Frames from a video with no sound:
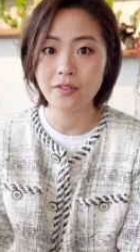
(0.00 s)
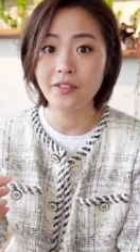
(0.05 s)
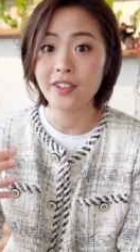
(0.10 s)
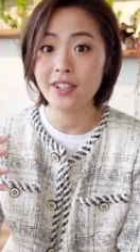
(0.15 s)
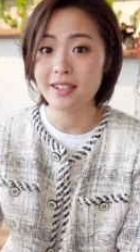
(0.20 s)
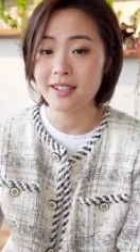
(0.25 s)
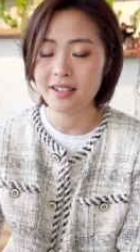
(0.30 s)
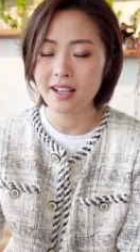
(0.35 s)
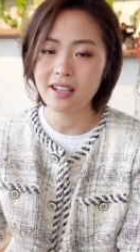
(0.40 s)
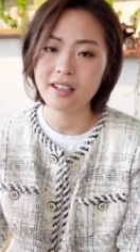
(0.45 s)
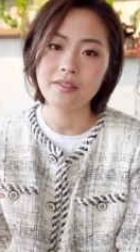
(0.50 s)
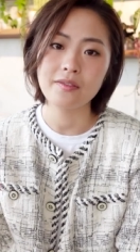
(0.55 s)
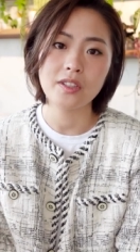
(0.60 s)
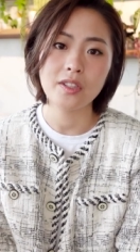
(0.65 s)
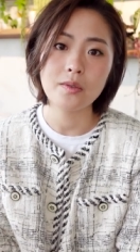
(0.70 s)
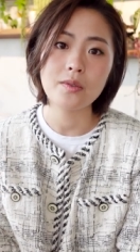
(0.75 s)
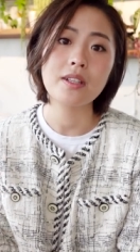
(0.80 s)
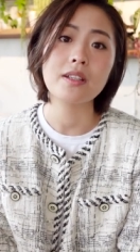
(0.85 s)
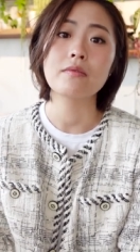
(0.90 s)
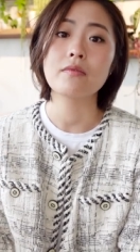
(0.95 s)
for the sake of
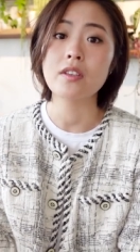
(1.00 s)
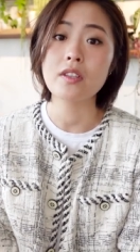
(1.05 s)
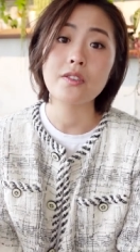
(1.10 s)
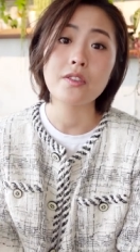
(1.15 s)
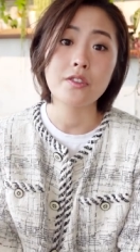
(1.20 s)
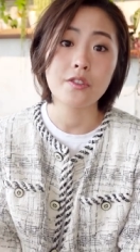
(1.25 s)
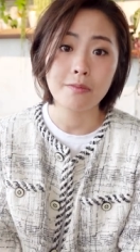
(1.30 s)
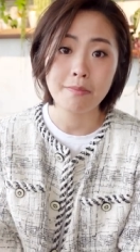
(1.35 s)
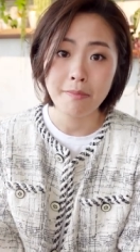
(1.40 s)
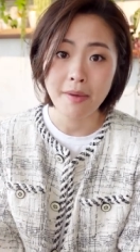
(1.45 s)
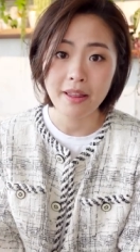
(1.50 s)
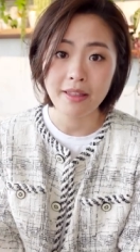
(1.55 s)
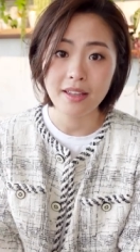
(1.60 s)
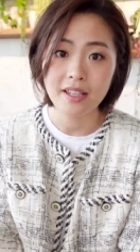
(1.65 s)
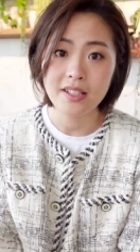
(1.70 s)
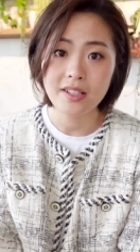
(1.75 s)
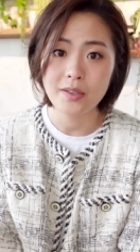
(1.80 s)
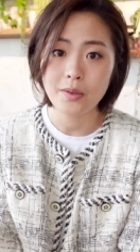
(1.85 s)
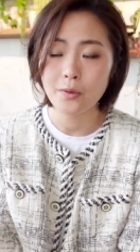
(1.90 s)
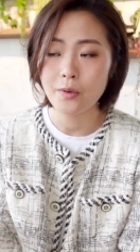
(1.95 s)
using research
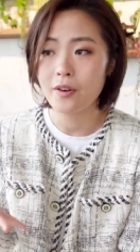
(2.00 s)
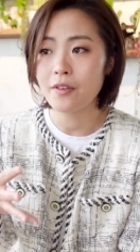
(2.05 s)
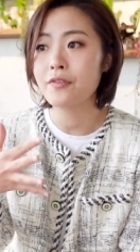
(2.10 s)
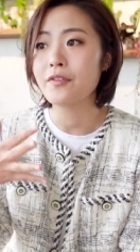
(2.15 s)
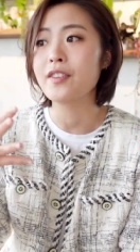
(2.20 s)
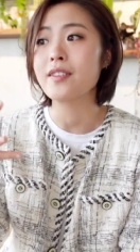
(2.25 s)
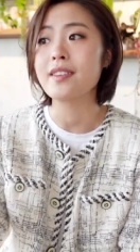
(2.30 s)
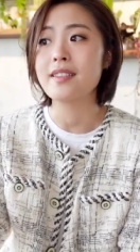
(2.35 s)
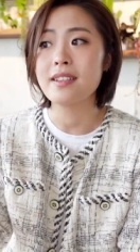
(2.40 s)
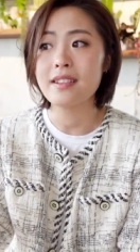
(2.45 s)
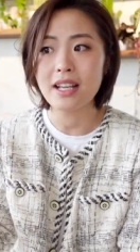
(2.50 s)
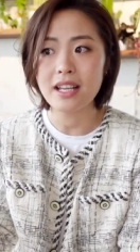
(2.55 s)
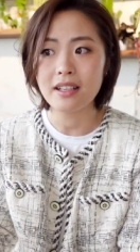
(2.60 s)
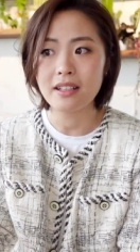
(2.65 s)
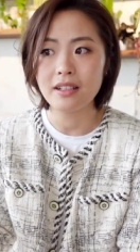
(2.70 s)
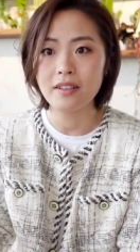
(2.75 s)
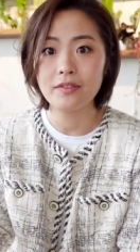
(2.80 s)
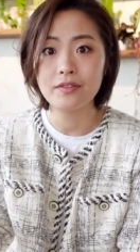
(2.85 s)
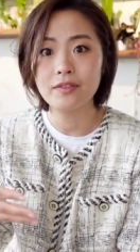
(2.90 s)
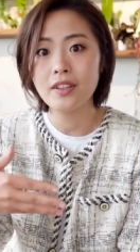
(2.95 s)
methods or for the sake
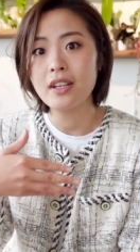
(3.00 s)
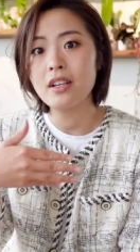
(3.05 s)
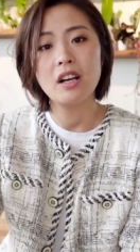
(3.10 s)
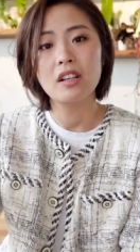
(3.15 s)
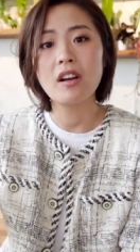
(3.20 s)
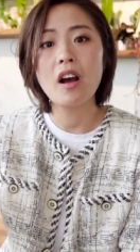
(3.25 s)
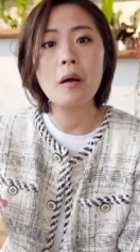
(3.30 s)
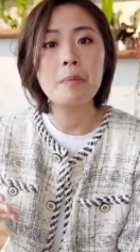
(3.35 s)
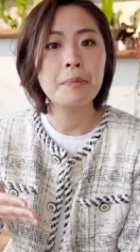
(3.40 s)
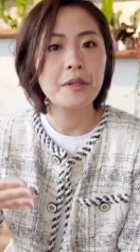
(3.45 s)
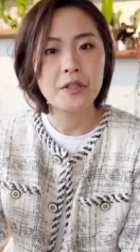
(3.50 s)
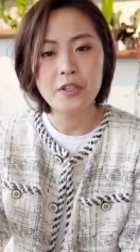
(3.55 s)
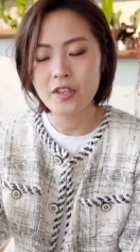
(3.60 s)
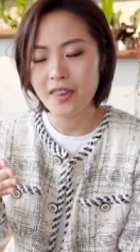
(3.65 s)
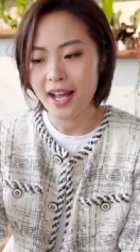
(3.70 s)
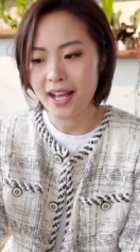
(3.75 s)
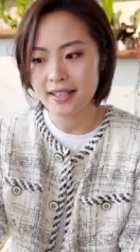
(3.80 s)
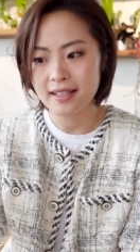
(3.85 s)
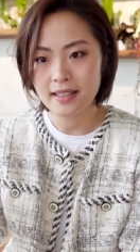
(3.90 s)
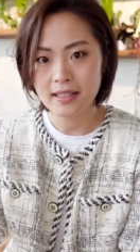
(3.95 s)
of accomplishing
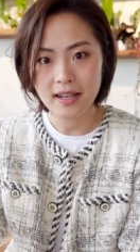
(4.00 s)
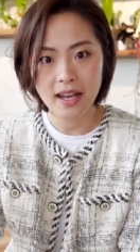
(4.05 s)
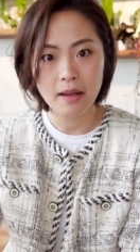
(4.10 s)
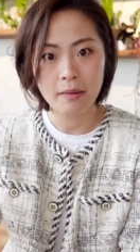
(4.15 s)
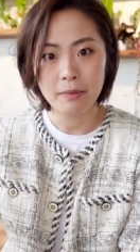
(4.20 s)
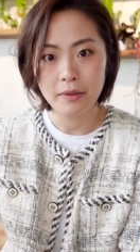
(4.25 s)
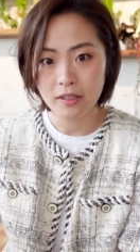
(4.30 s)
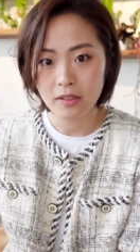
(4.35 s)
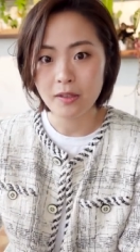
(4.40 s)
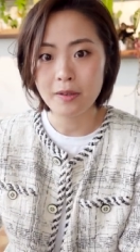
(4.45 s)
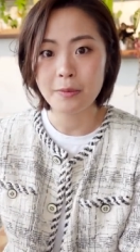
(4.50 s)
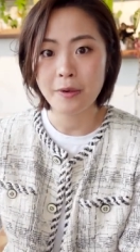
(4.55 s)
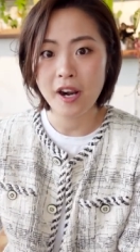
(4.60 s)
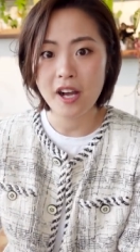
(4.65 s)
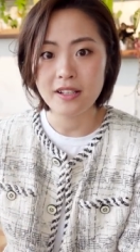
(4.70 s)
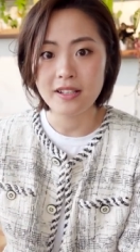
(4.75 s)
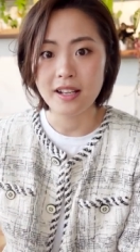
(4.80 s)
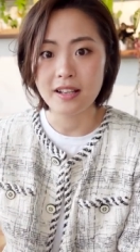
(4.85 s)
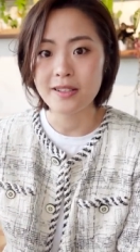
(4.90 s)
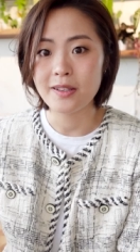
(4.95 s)
that step in your
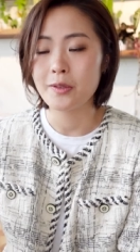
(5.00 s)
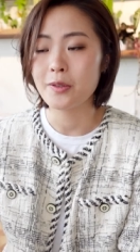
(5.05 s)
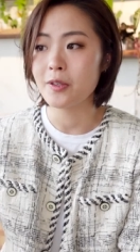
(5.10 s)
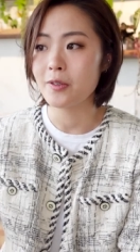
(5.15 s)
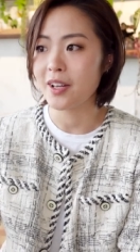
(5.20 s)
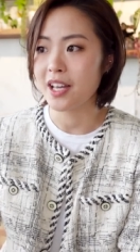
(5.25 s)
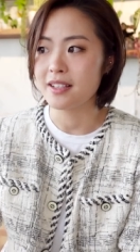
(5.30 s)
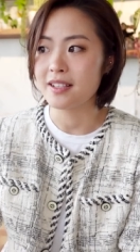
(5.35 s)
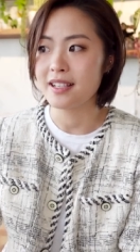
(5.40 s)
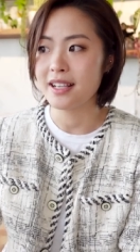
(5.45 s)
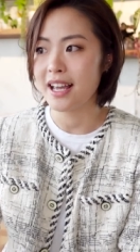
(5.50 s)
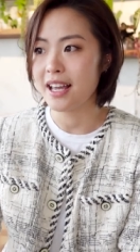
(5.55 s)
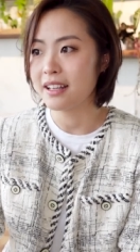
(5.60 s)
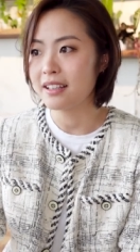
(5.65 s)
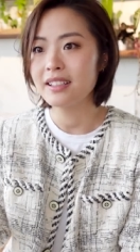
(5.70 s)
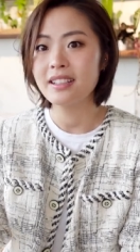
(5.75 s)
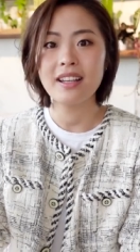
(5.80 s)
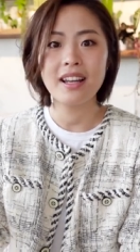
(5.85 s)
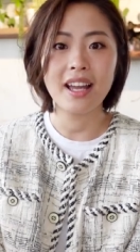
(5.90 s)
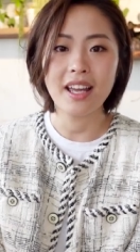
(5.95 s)
process so you can say,
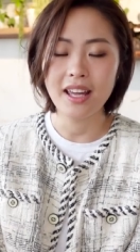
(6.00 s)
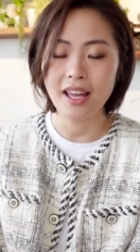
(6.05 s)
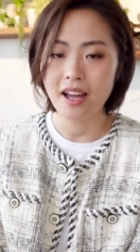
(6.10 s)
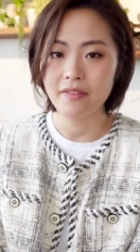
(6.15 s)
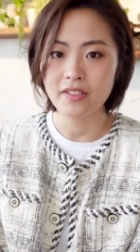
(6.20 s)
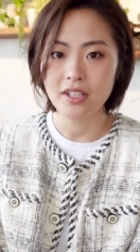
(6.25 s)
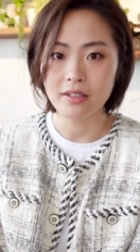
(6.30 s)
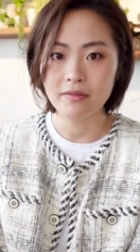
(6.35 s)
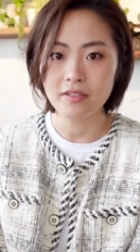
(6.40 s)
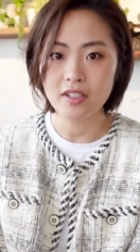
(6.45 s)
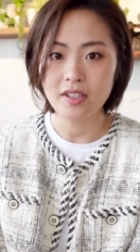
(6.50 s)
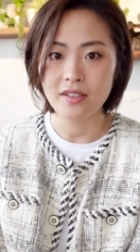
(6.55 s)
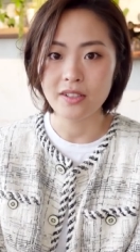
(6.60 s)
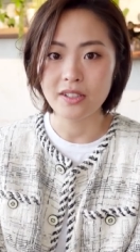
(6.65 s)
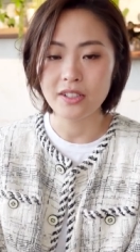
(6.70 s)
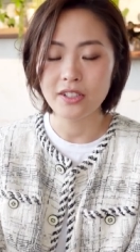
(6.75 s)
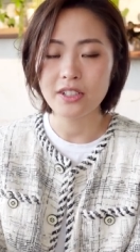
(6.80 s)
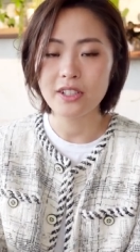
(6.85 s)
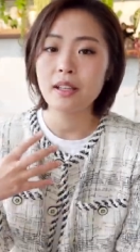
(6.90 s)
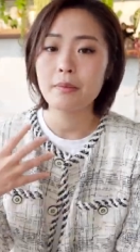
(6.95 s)
hey, I've done
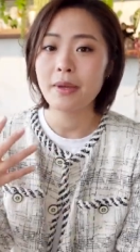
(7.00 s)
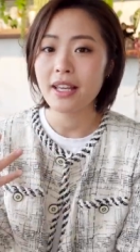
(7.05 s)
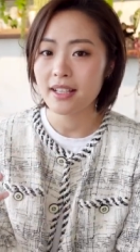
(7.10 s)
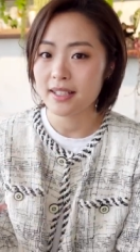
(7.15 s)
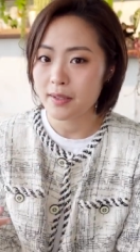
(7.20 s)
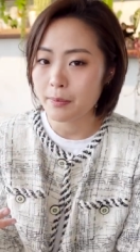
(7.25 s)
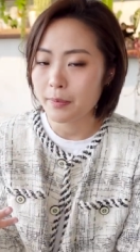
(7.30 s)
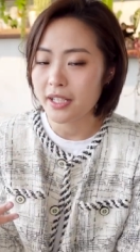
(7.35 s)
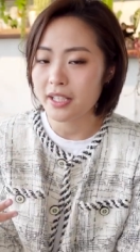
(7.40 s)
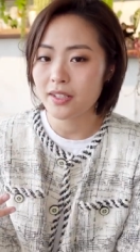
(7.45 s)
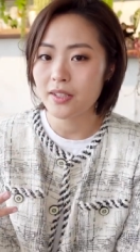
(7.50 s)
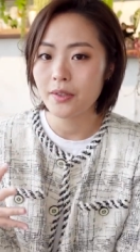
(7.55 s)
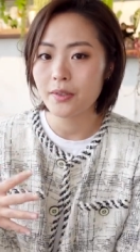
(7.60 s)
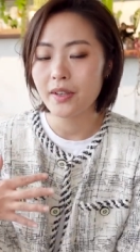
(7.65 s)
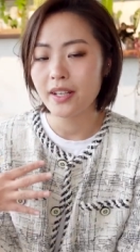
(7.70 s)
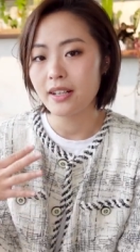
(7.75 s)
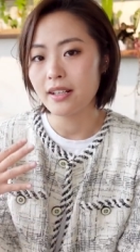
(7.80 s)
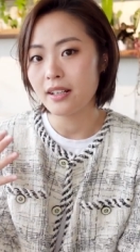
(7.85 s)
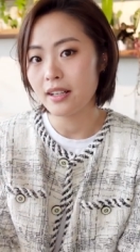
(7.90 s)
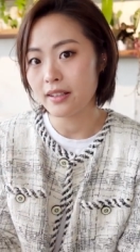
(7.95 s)
research. Let me explain to you
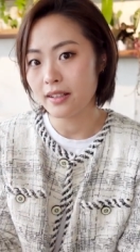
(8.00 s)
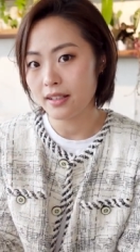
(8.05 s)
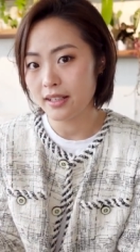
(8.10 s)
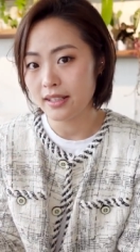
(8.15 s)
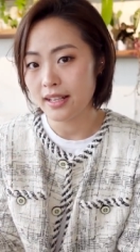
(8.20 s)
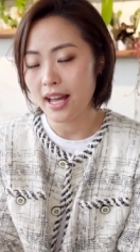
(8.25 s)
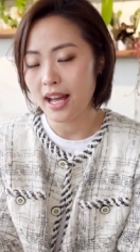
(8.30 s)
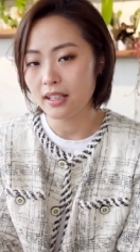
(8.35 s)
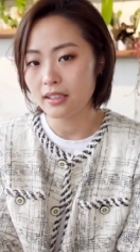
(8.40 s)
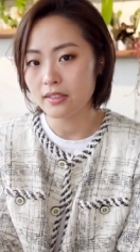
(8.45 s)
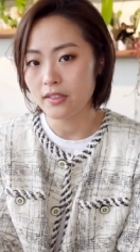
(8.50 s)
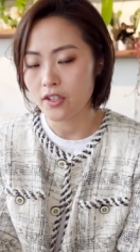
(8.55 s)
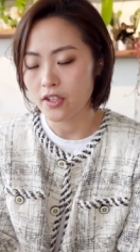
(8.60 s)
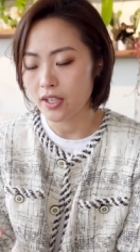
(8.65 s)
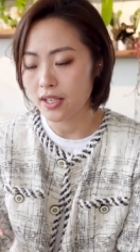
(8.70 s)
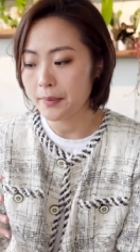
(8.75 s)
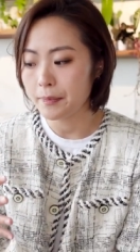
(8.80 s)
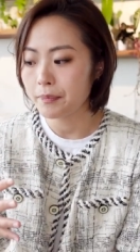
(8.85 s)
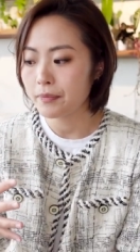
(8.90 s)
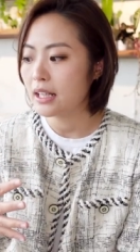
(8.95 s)
in another
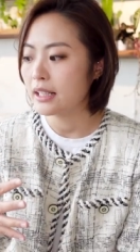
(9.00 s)
analogy.